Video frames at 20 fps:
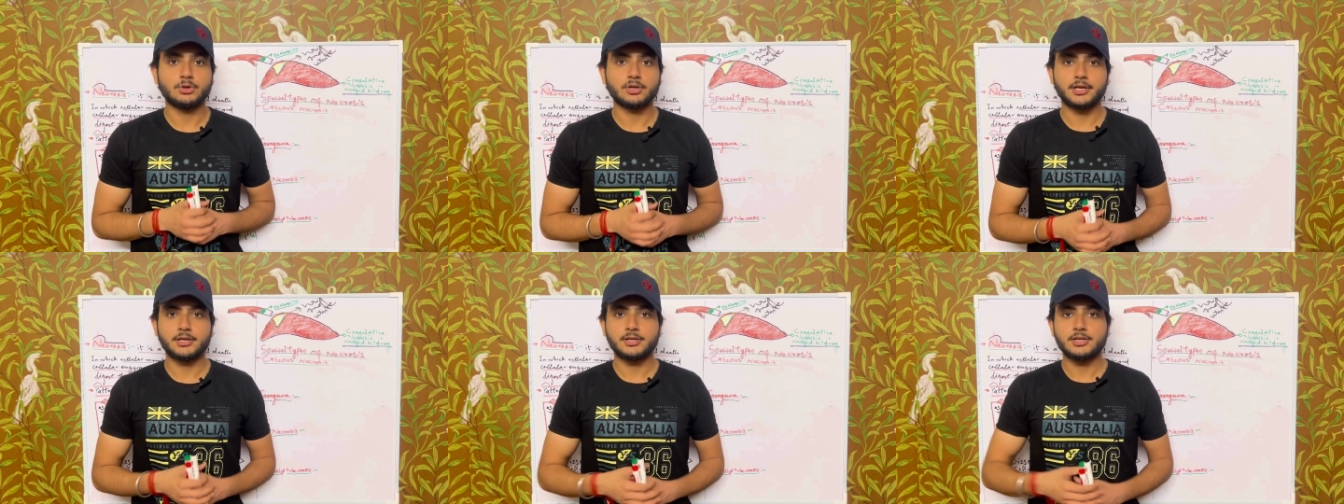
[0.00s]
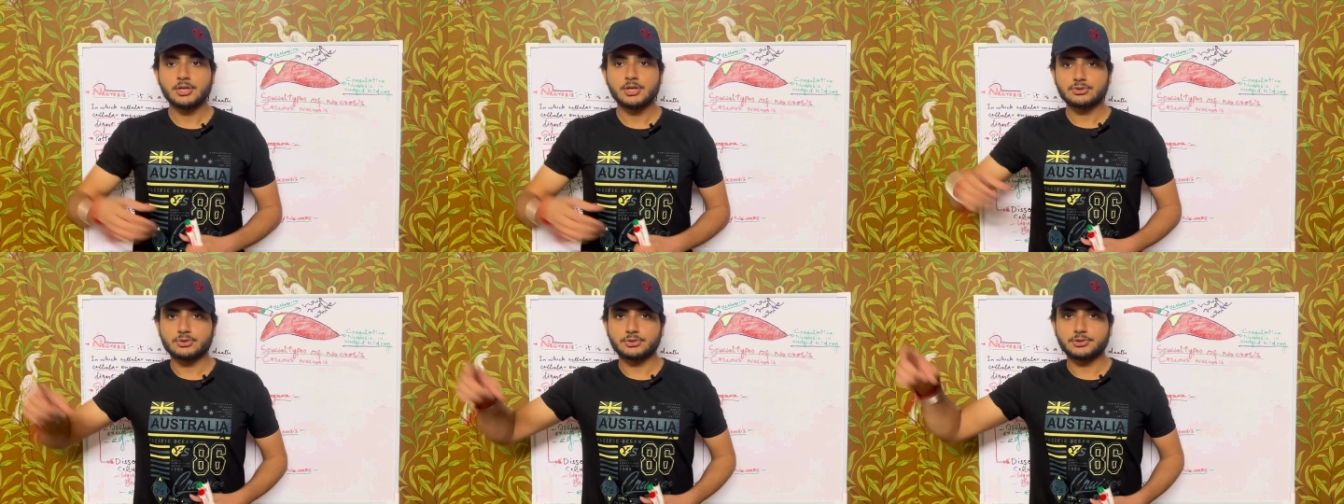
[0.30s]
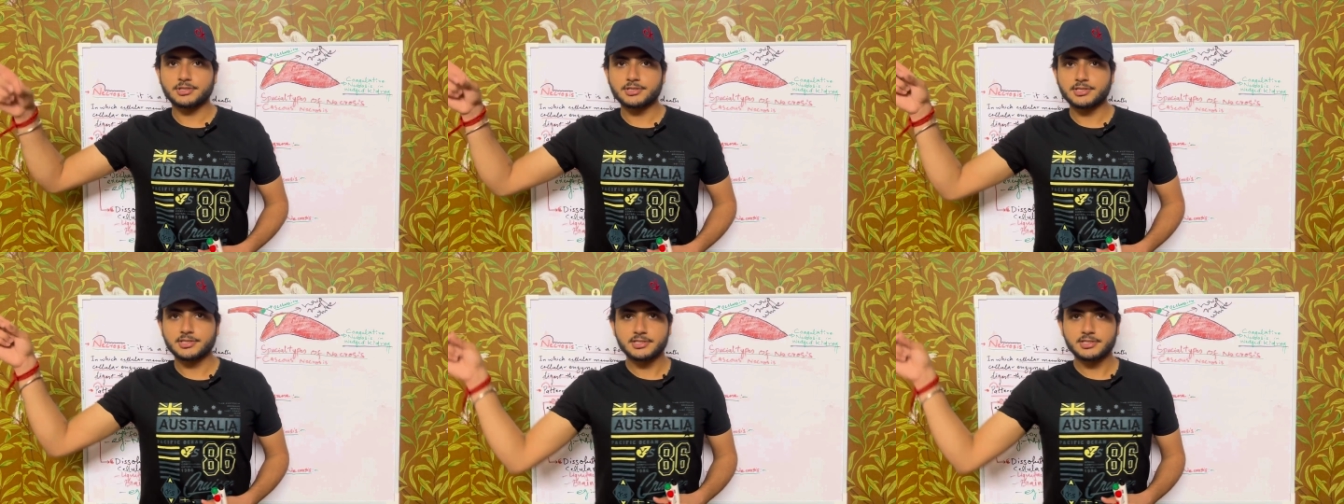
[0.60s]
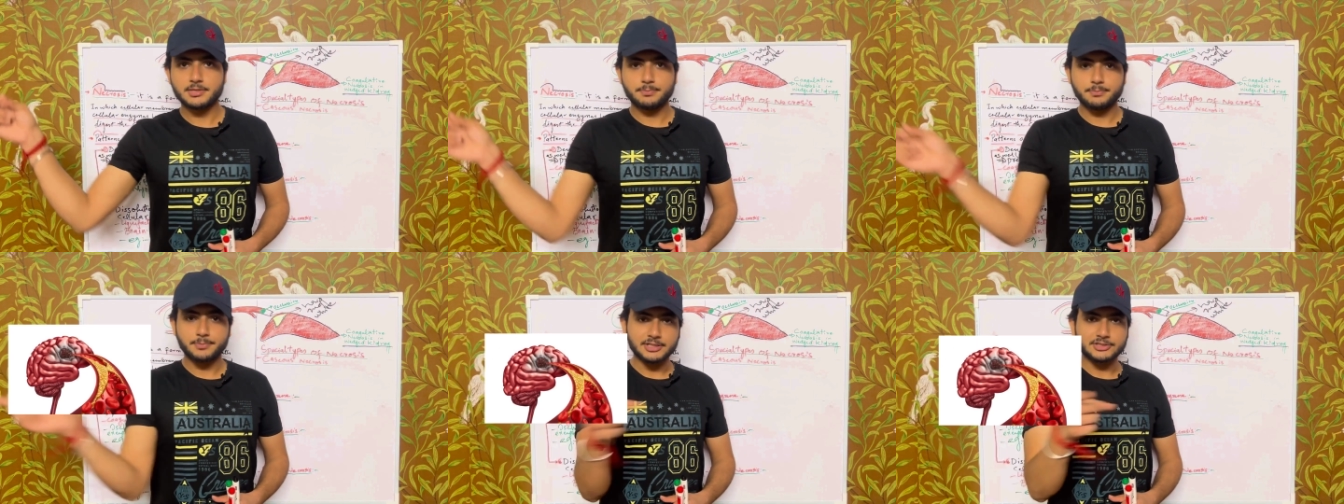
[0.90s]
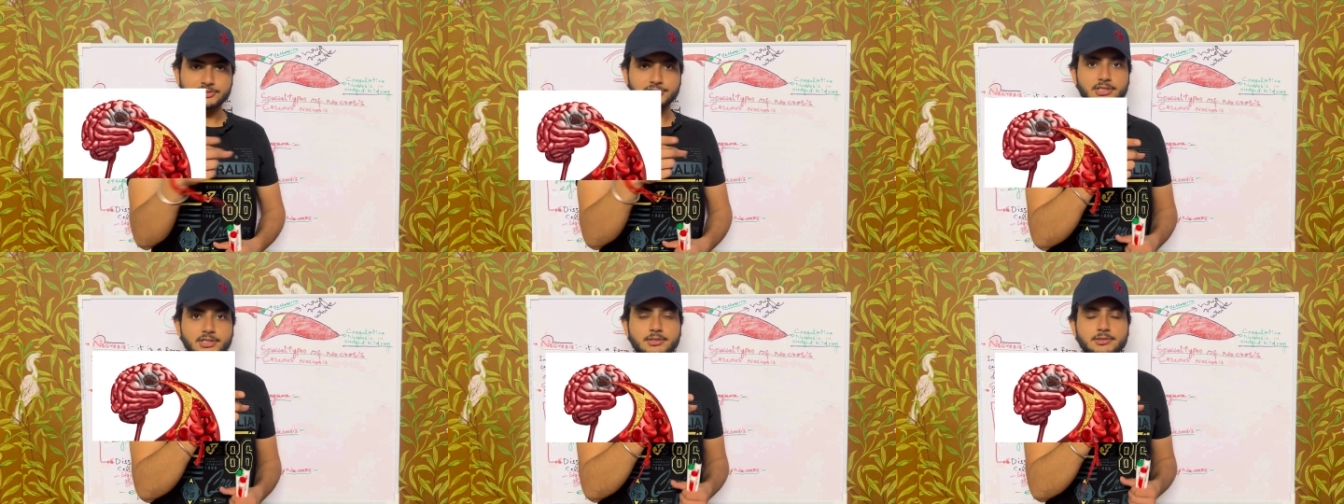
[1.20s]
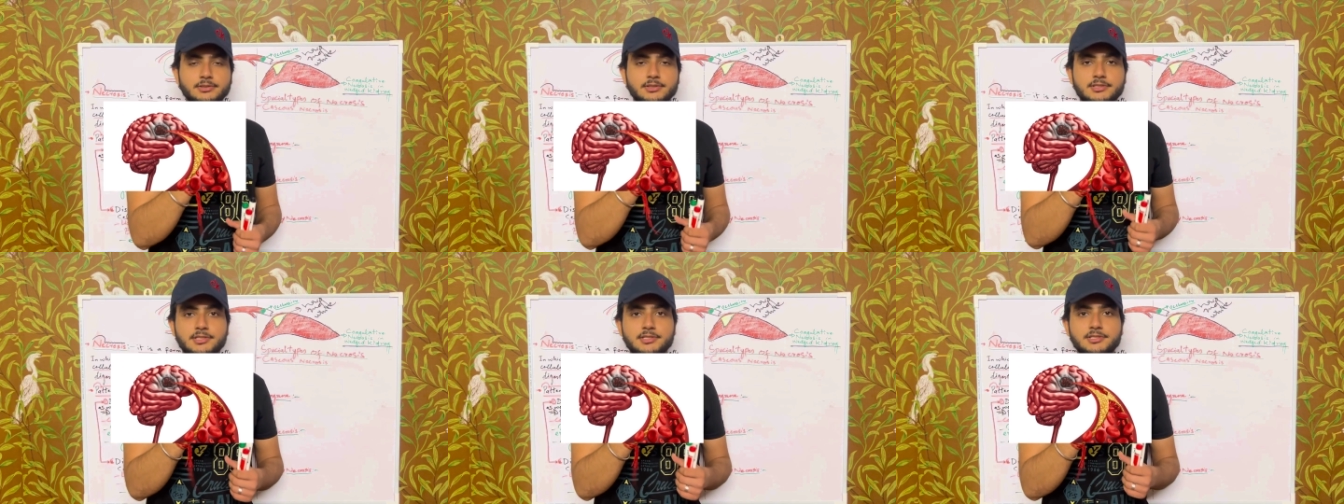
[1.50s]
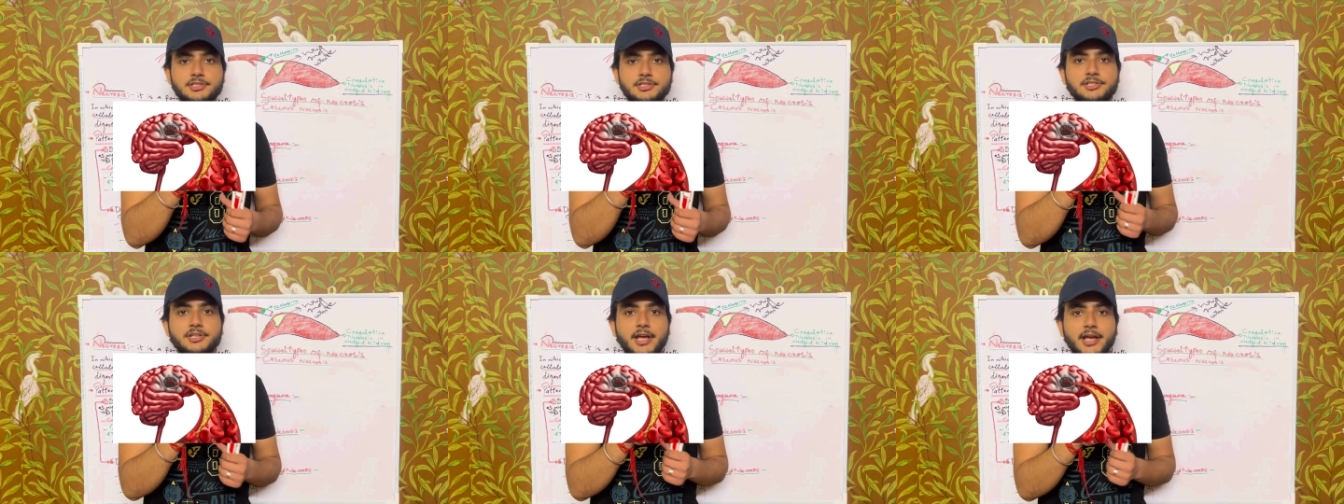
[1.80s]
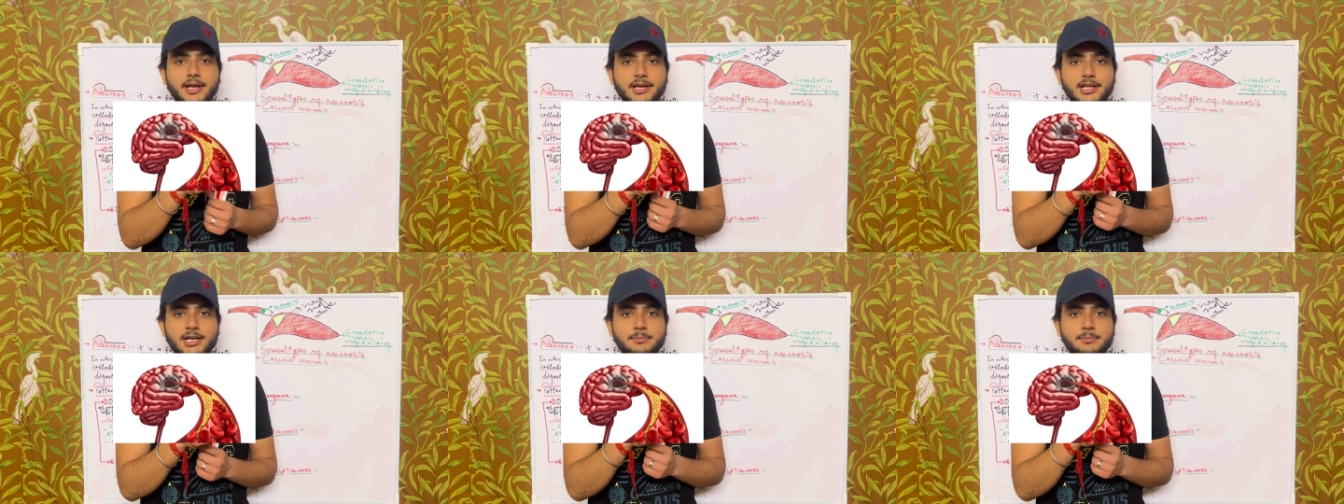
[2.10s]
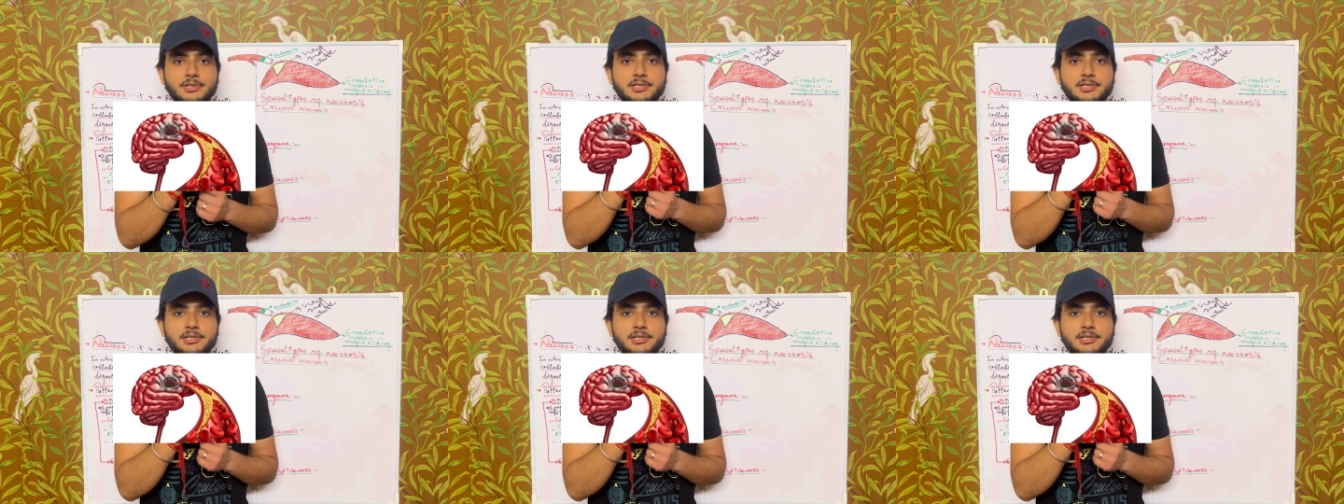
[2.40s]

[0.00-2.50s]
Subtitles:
Okay, so this is the picture, this is the diagram.